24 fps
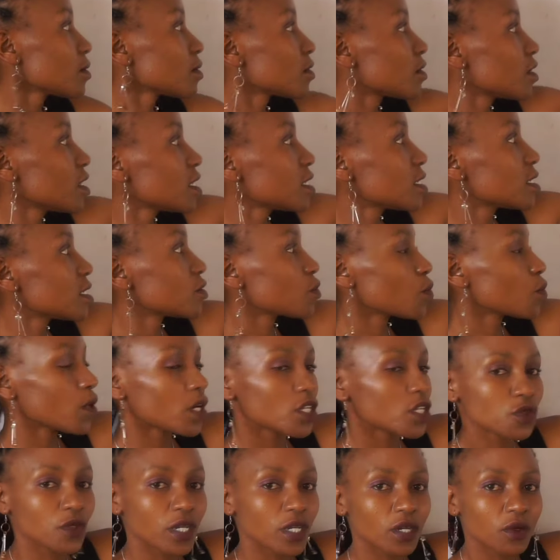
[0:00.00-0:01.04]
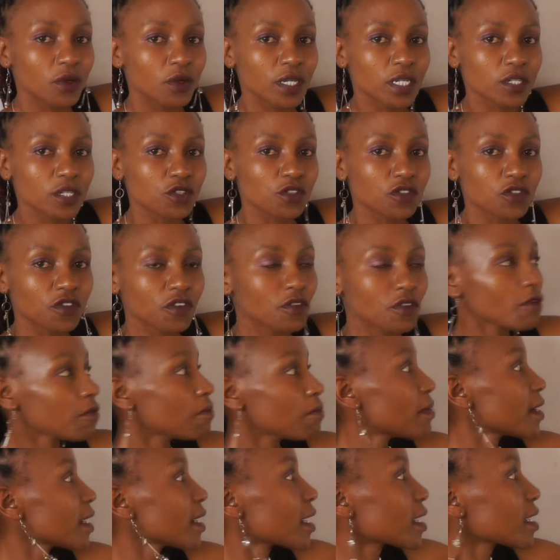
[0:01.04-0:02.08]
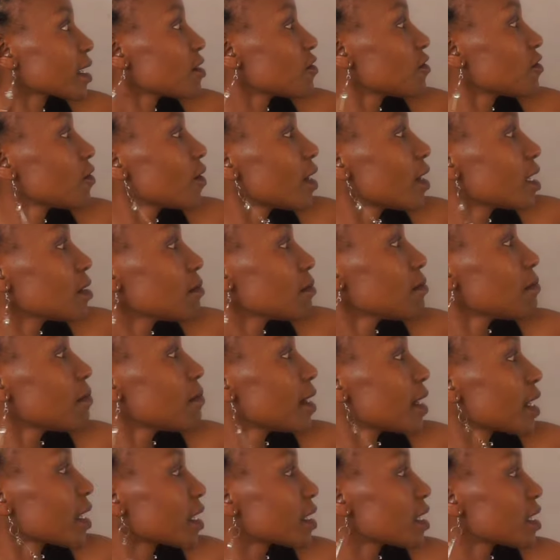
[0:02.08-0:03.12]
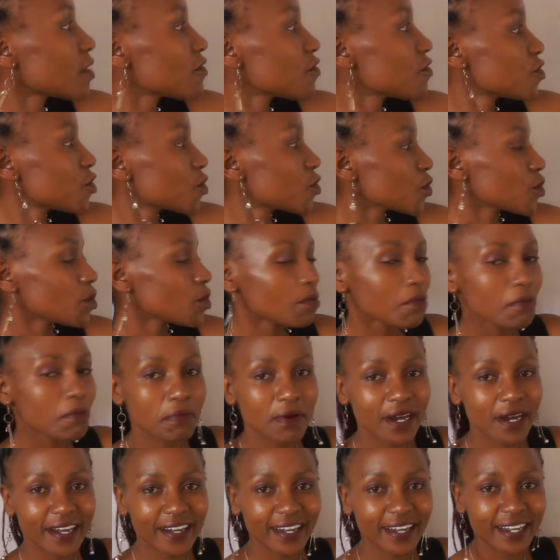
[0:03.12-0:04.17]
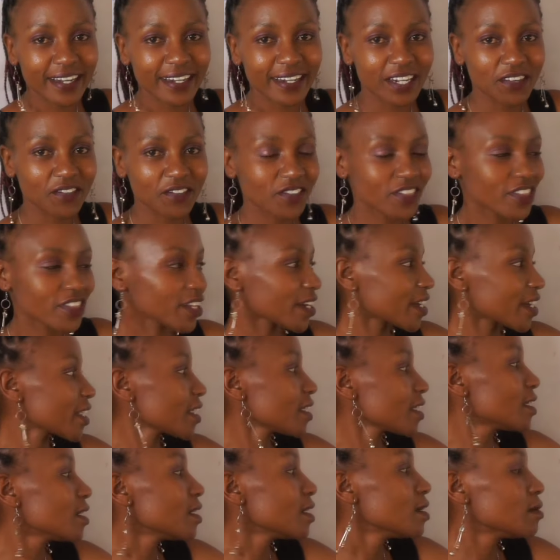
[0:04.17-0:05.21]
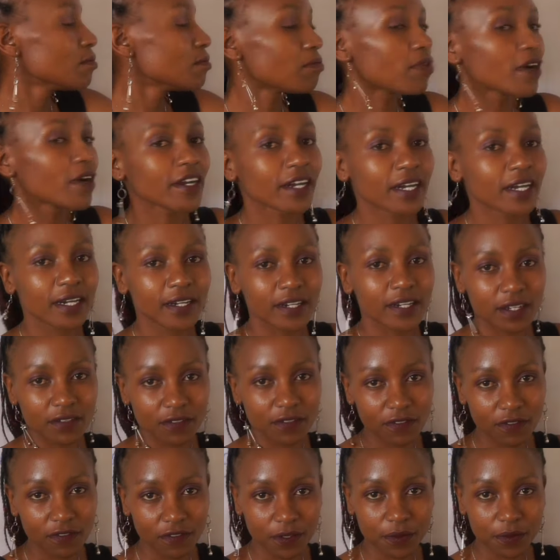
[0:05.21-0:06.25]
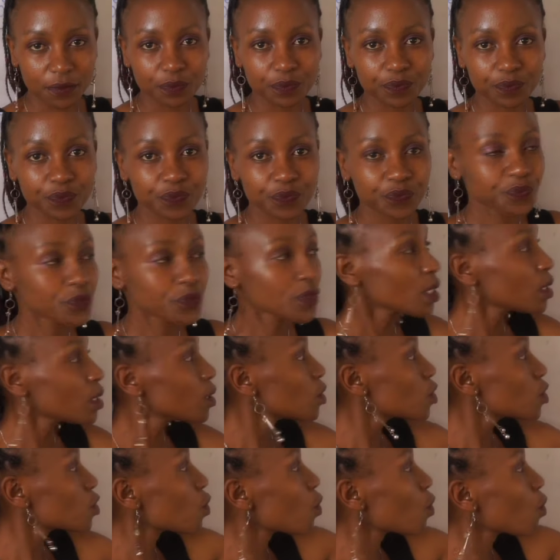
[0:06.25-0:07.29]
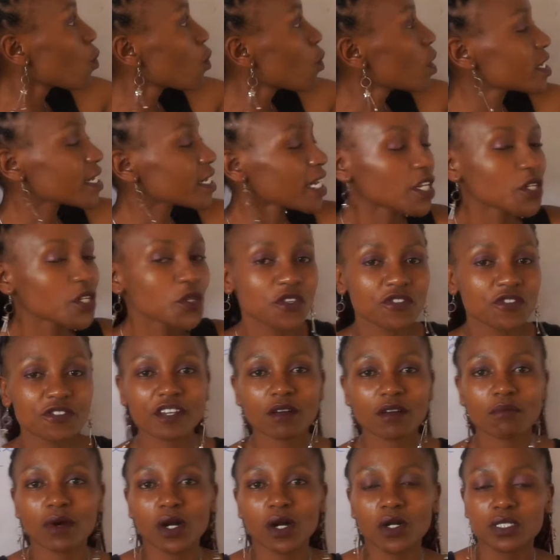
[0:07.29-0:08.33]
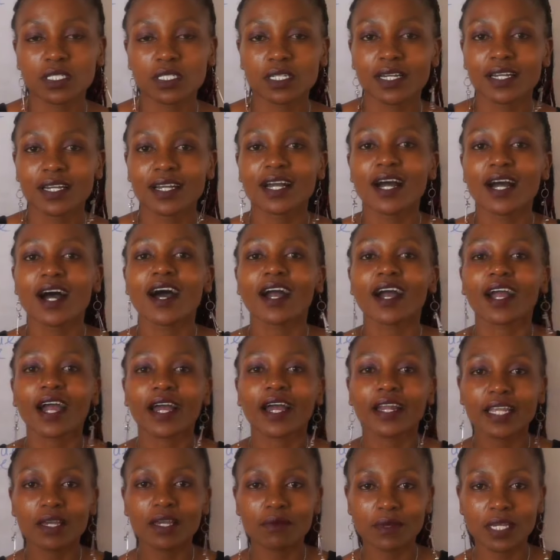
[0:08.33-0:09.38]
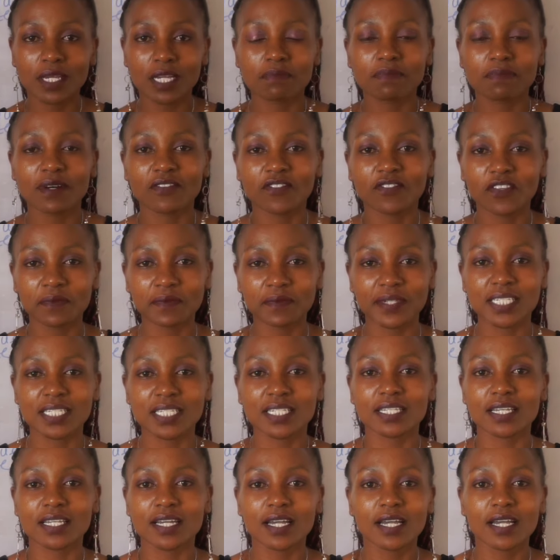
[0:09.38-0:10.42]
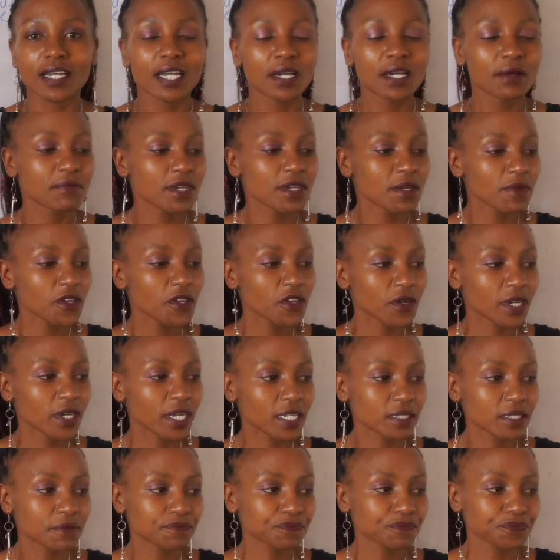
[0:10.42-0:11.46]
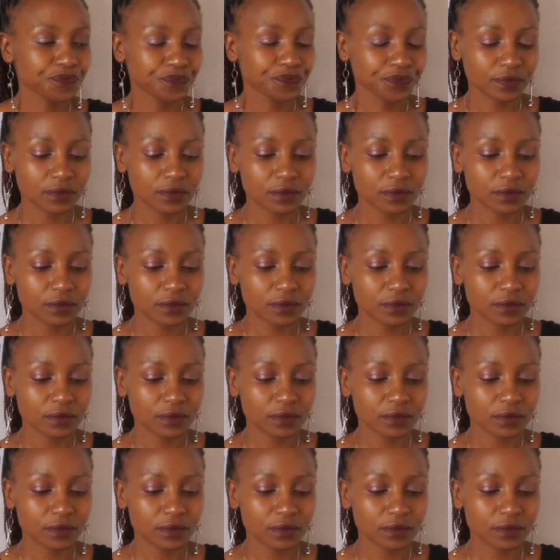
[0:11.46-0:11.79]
This is what we are going to paragraph 1, paragraph 2, paragraph 3, paragraph 4. So what can you say about academic performance? Maybe you can